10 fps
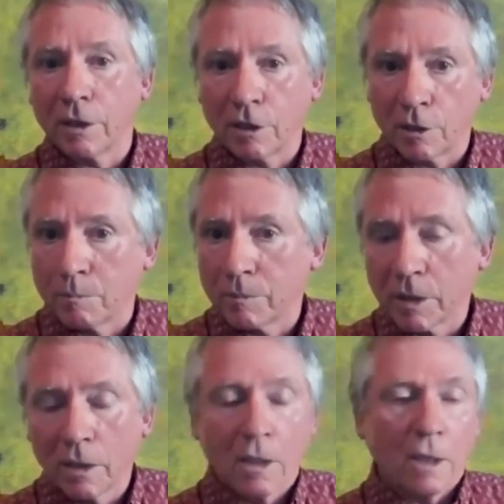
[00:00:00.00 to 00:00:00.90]

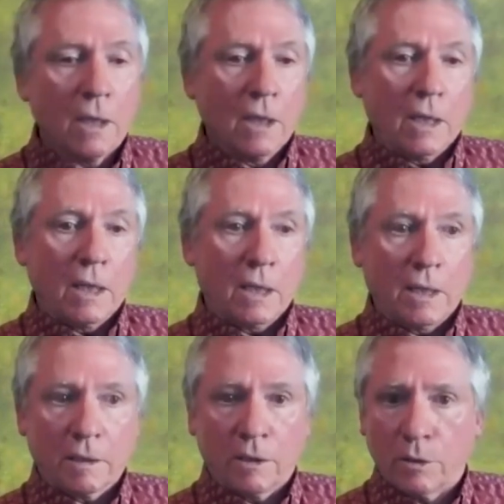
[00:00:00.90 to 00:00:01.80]

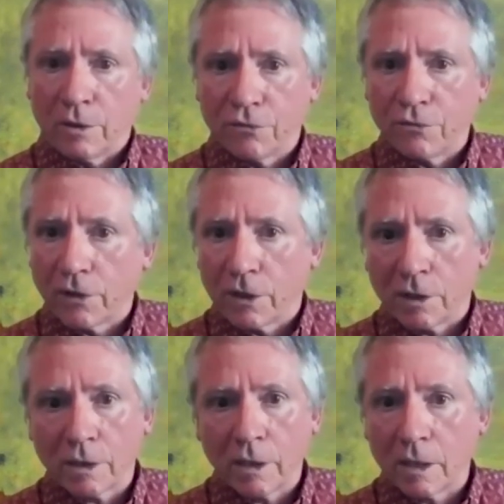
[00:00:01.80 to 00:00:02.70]
You know, if
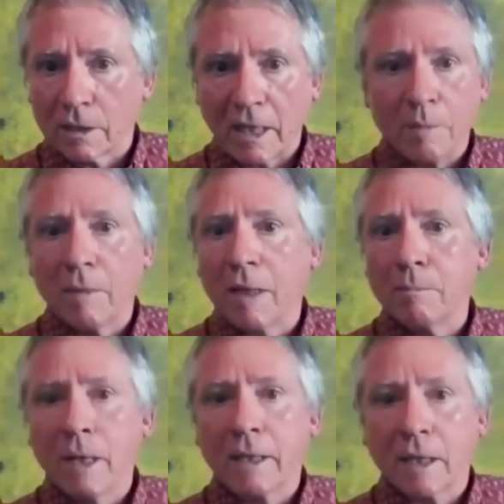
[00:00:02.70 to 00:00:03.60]
gay men
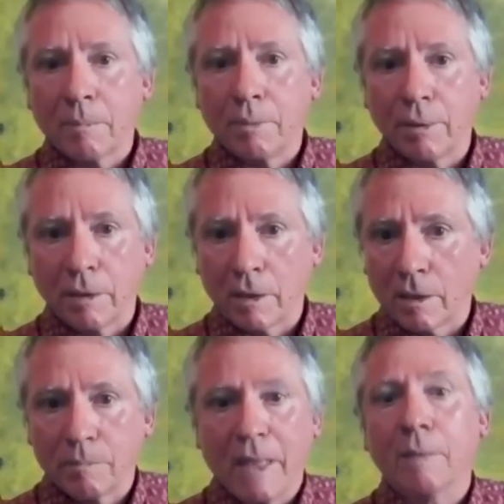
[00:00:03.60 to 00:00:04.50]
make up
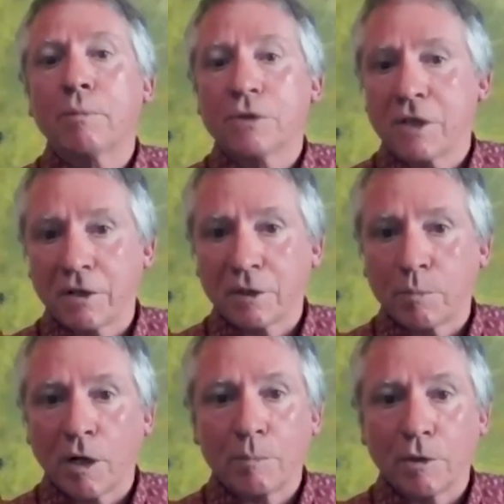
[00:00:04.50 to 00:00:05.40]
8% of the
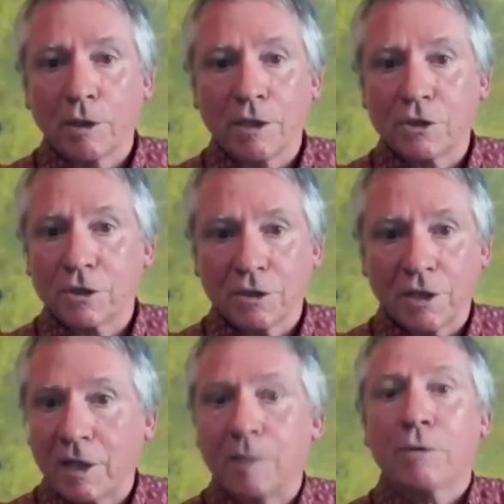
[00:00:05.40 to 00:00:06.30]
population,
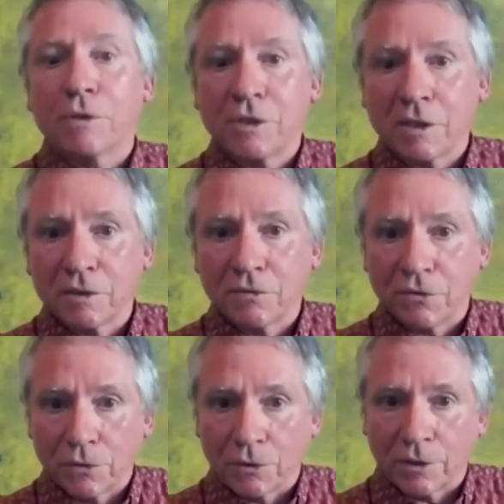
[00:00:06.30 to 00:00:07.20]
then 8% of
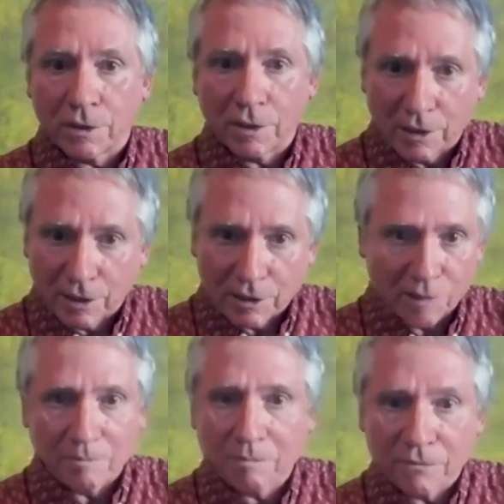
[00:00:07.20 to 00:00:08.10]
your
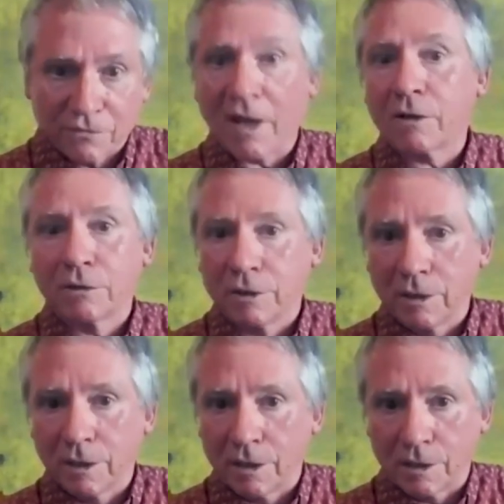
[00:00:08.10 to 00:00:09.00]

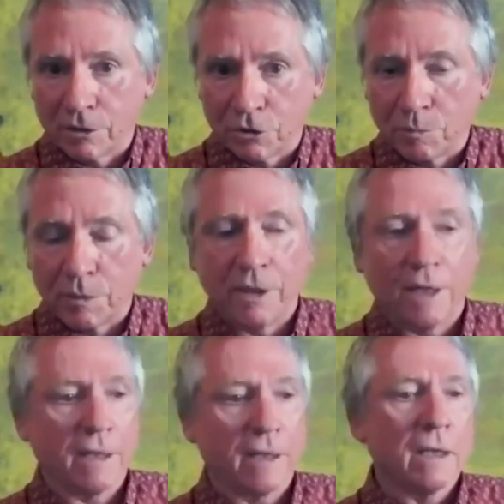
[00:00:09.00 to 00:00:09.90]
faculty should be
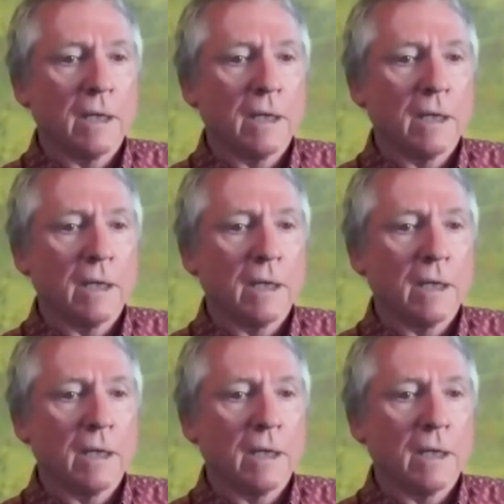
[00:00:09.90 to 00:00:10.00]
gay.